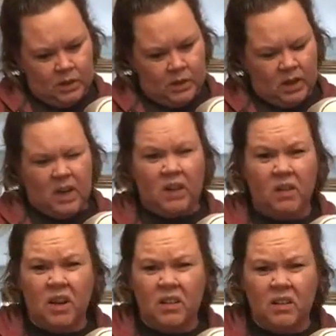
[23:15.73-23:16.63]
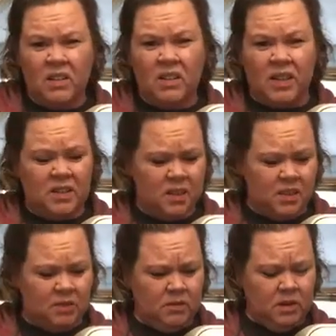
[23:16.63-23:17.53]
I know, I call it stay stitching.
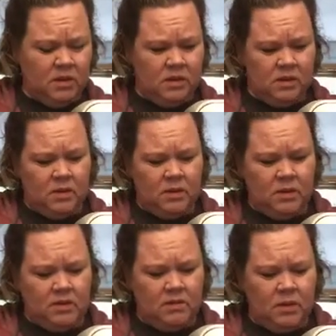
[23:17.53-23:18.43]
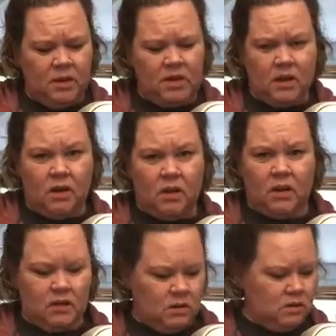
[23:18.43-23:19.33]
What do you guys call it?
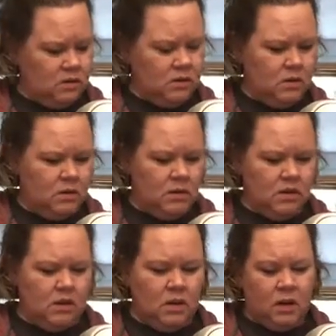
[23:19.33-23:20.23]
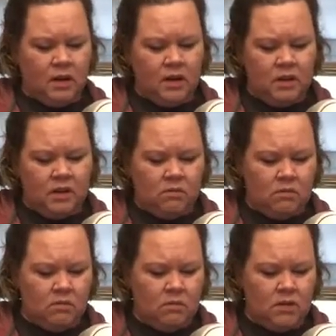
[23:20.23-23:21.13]
Knotting?
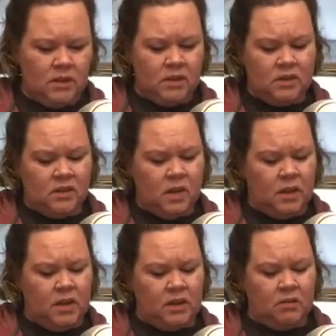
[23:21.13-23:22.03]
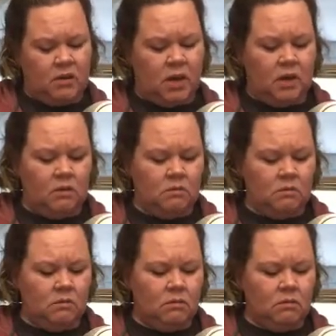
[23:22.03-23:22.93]
I guess it's knotting the thread.
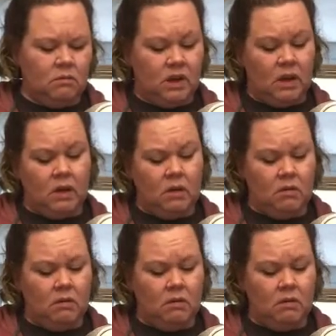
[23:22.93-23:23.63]
I don't know.